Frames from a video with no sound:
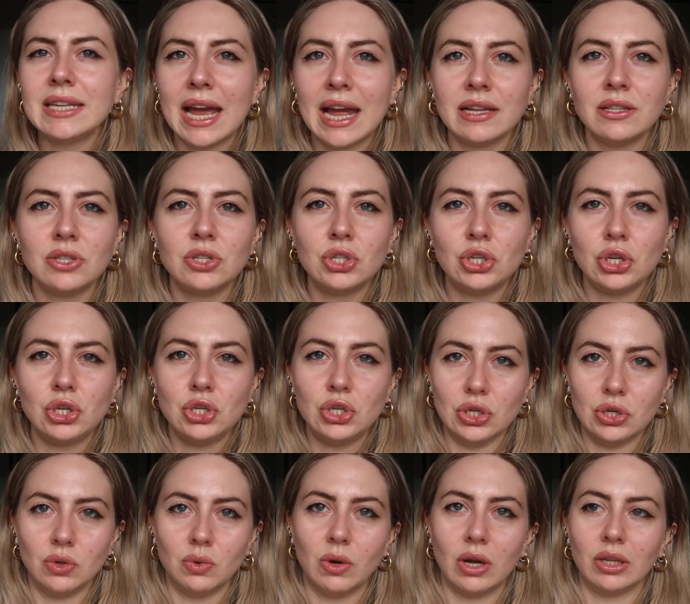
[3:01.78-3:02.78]
tends to
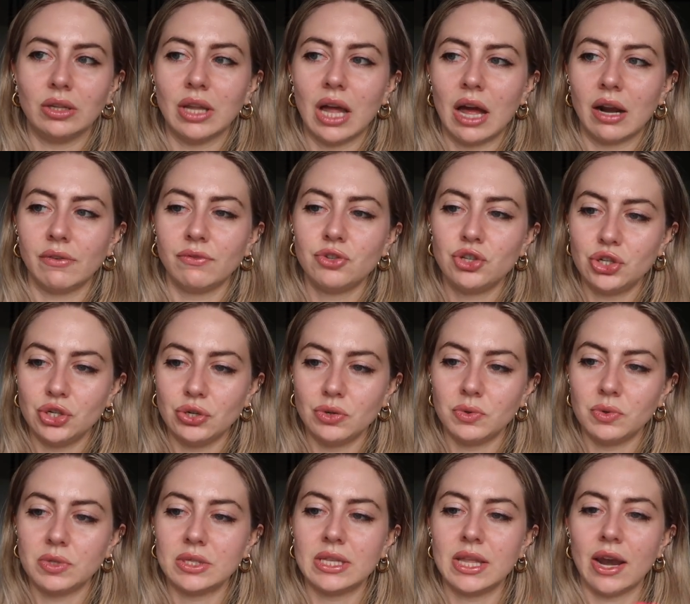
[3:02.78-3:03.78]
do a lot of
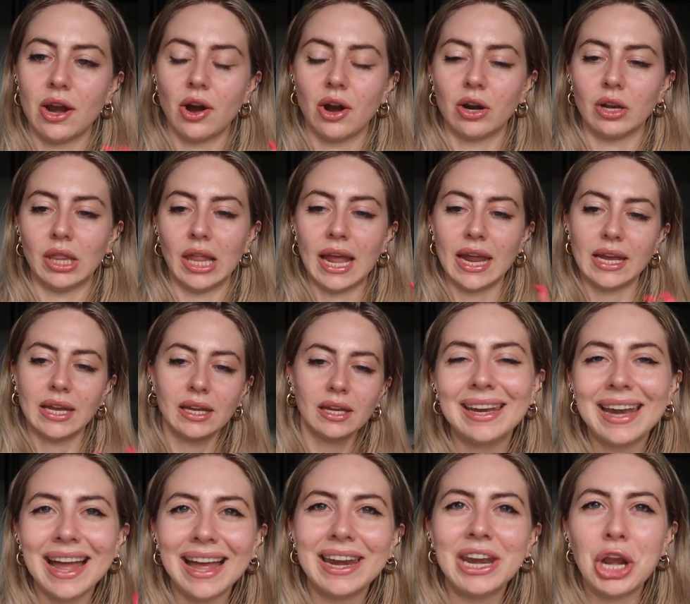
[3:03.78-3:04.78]
shoes that are like
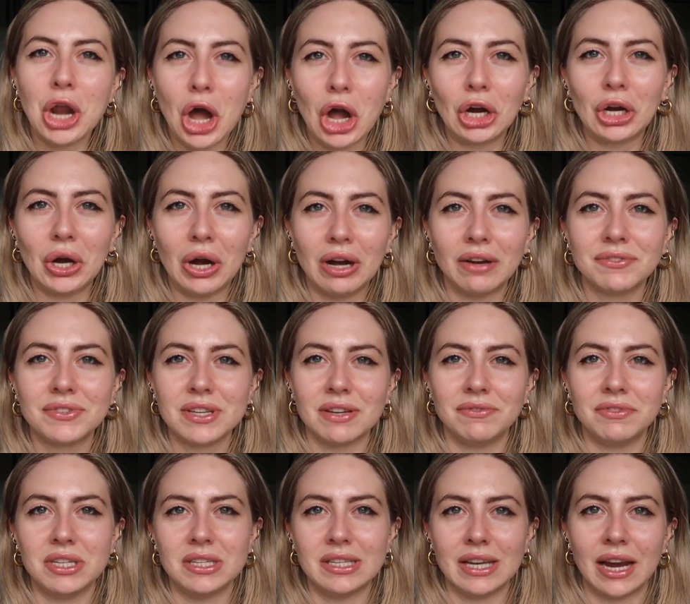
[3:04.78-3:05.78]
not knockoffs
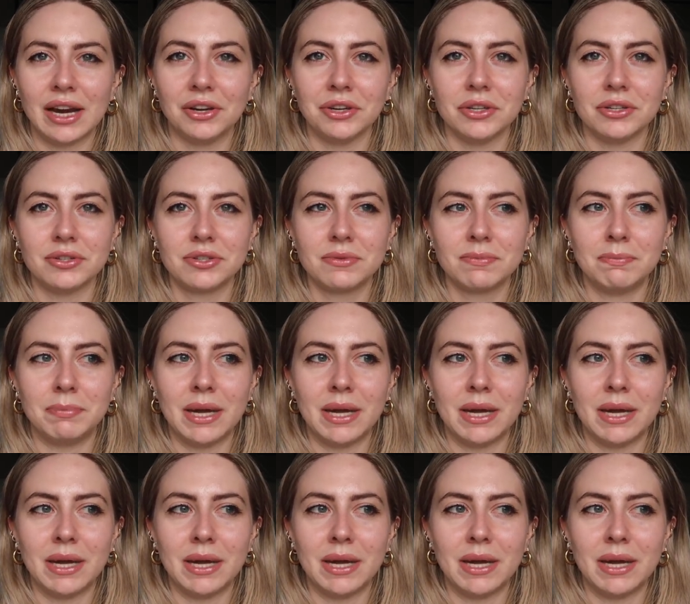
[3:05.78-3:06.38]
of designers,